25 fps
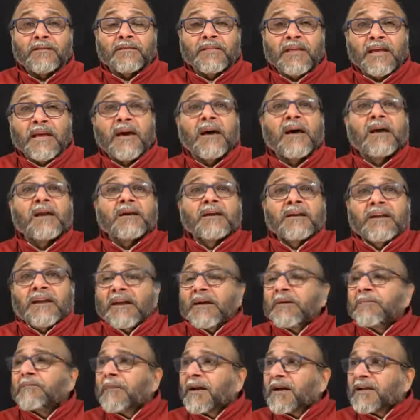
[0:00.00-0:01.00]
They are
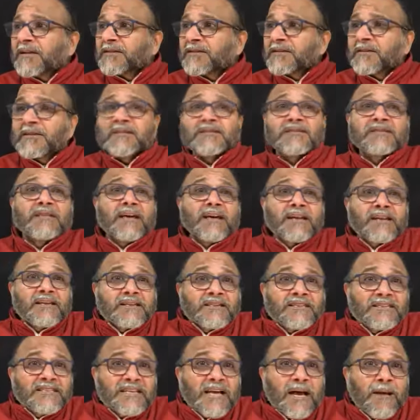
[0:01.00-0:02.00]
great masters, they are
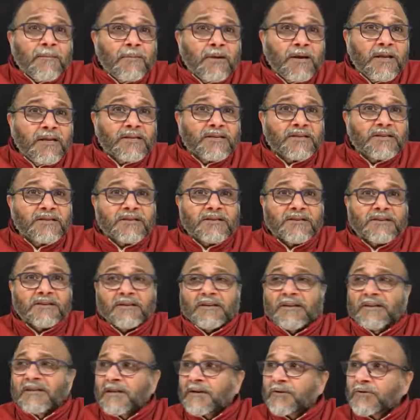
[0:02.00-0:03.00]
established
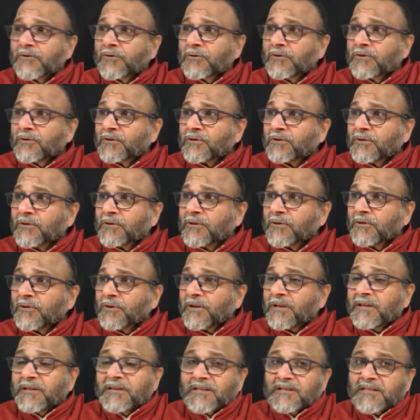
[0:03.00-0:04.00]
in the truth,
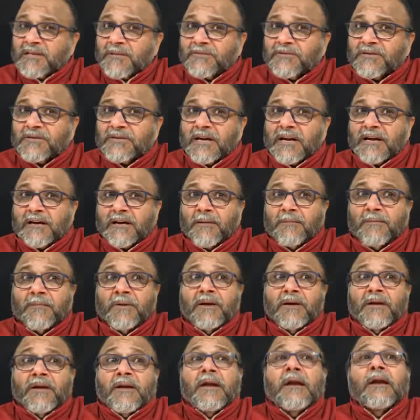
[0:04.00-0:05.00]
in the substratum.
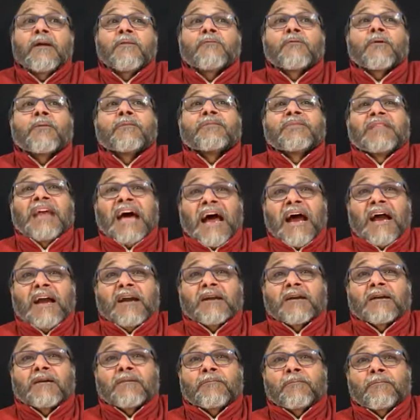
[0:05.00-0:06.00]
From
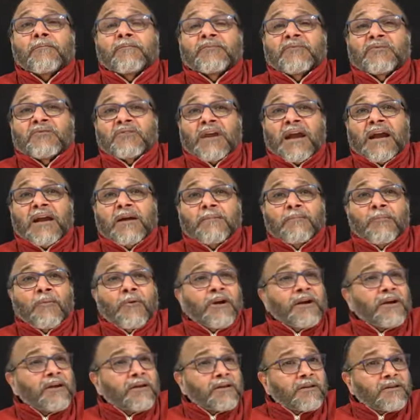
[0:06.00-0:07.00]
that
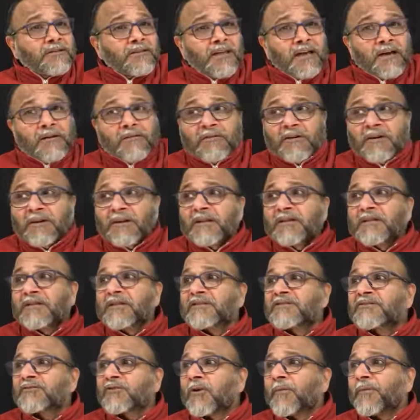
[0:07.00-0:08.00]
standpoint, they have written
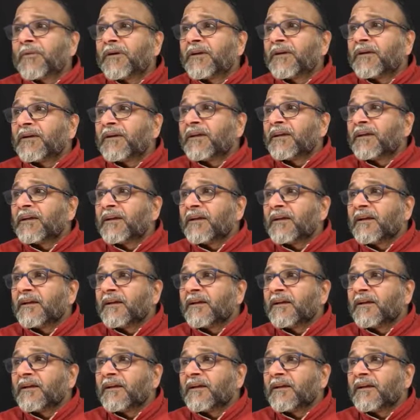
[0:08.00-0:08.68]
this commentary.